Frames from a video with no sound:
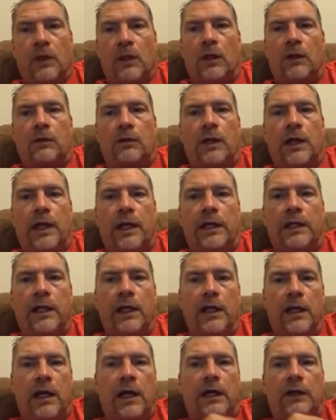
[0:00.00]
Okay?
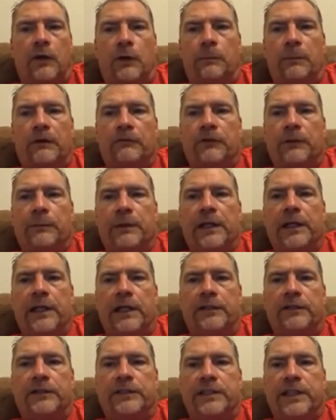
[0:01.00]
I hope everybody
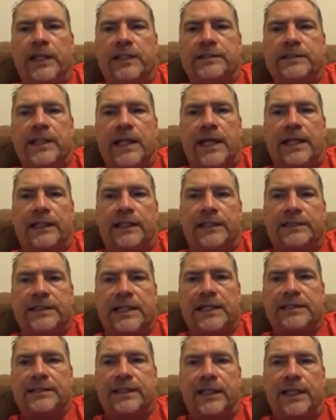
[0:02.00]
understands that, because
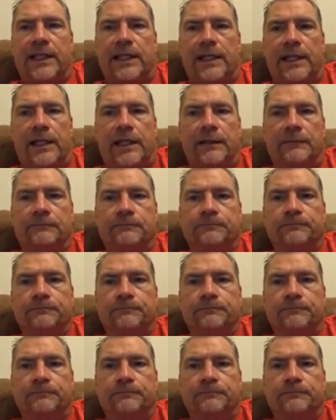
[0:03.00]
that's a key.